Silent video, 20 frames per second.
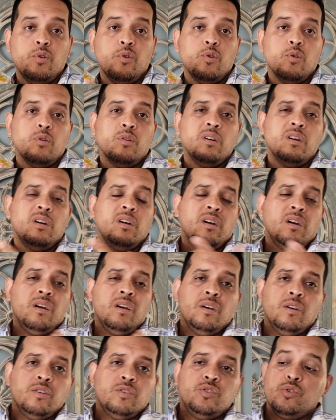your
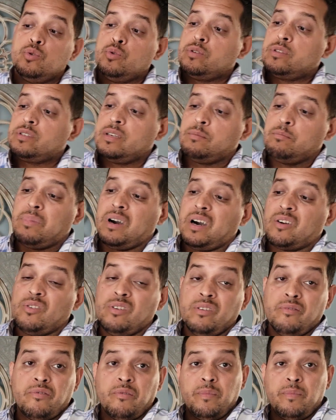juice and
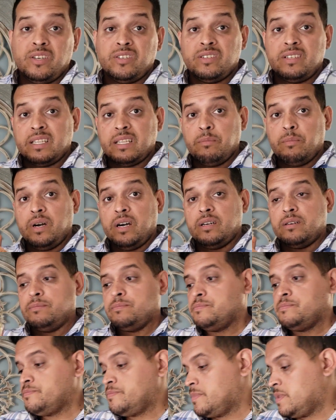bottle information at the bottom,
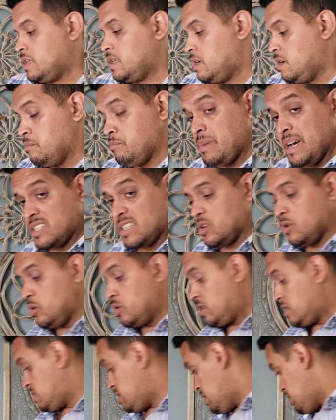batch
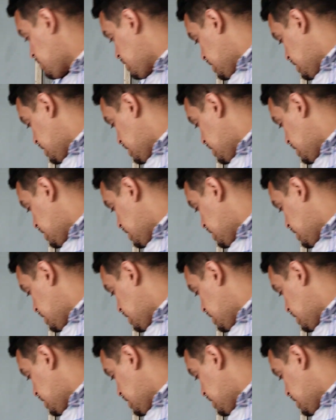code and stuff